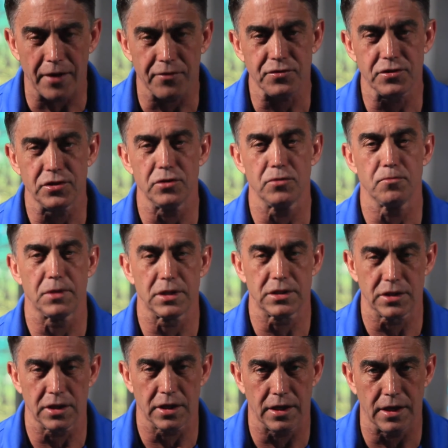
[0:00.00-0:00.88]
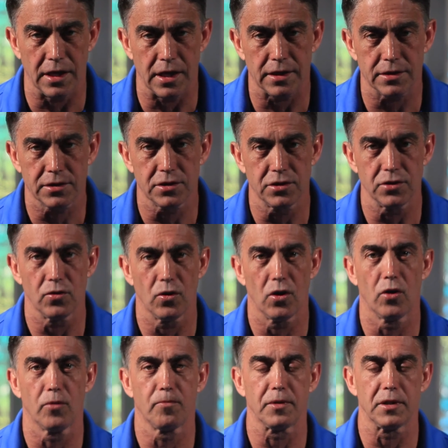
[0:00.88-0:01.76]
to, but you get to
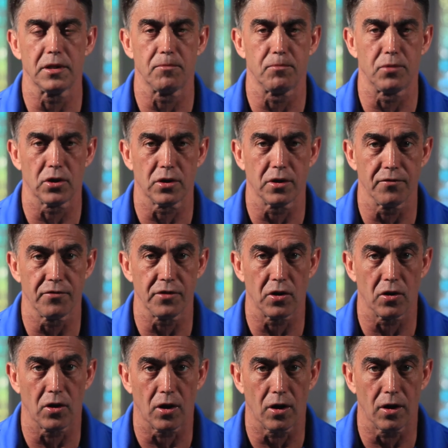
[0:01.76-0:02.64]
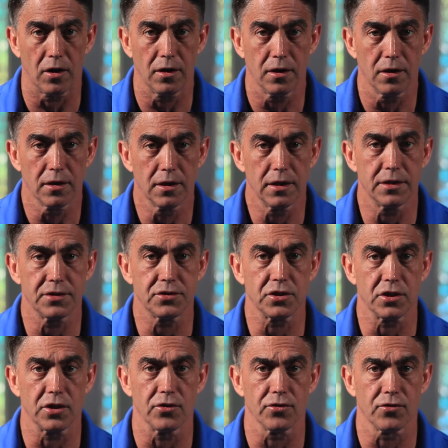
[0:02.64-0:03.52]
open the book of your heart as
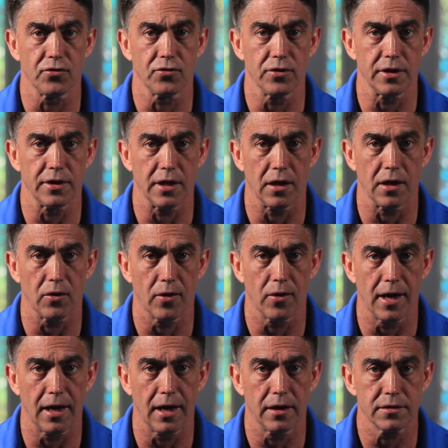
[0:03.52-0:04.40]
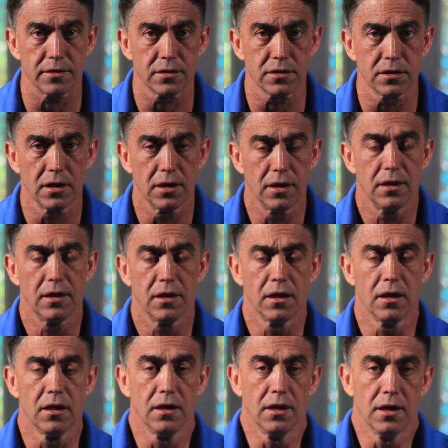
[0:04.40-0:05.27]
you go through the yellow house.
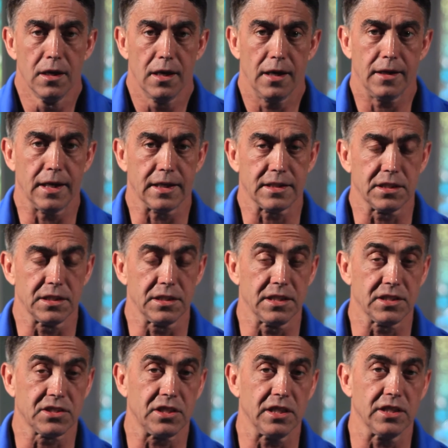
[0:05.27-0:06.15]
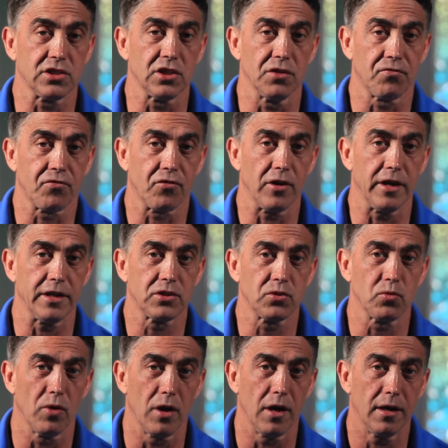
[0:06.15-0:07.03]
And that's a decision for
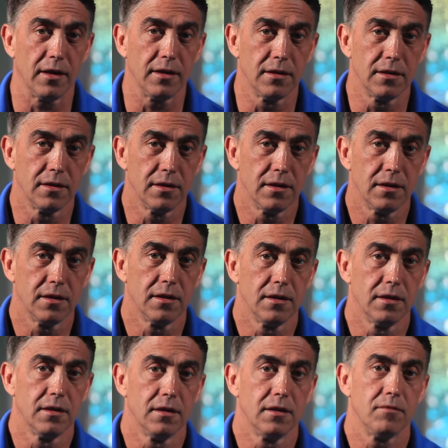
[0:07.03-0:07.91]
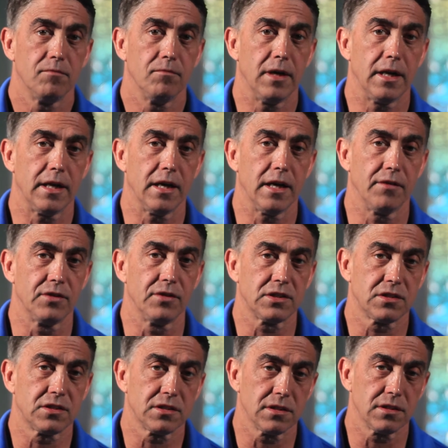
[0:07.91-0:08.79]
each one. Many of
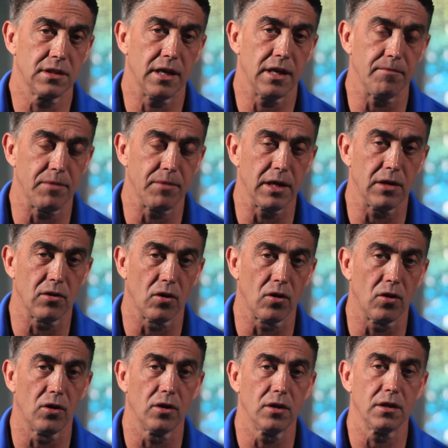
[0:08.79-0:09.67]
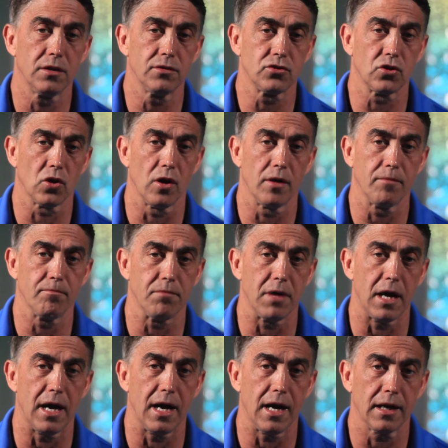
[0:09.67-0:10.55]
us have been hurt and drawn
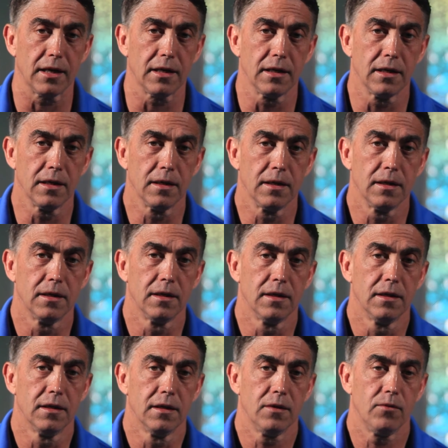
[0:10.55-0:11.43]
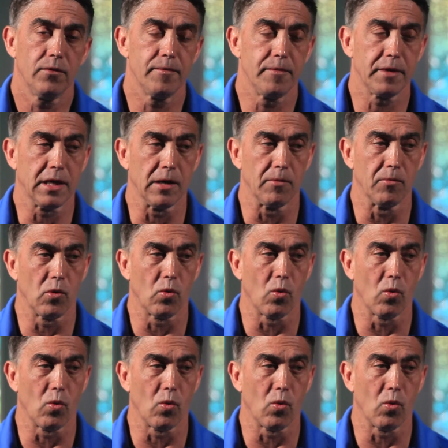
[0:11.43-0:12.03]
back. We become a